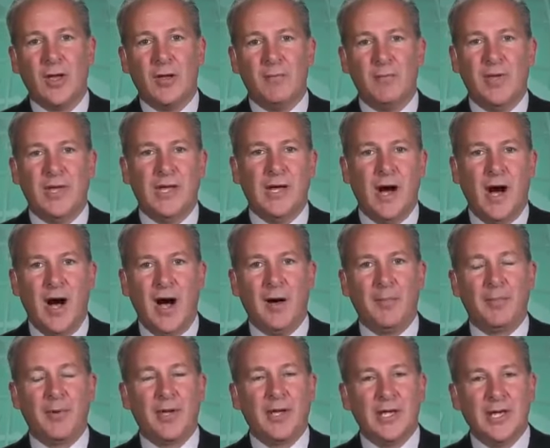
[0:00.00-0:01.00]
being
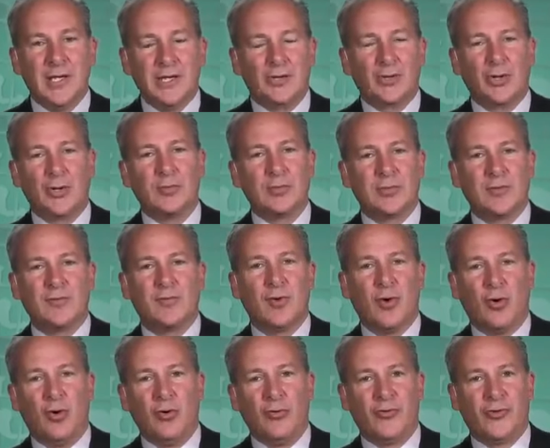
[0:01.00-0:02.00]
up in terms of
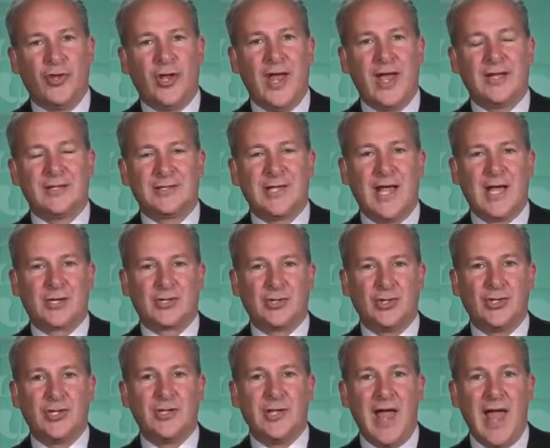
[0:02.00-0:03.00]
gold today, it's
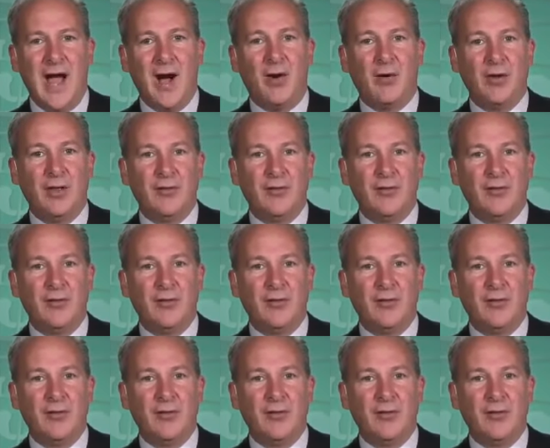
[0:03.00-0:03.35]
actually down.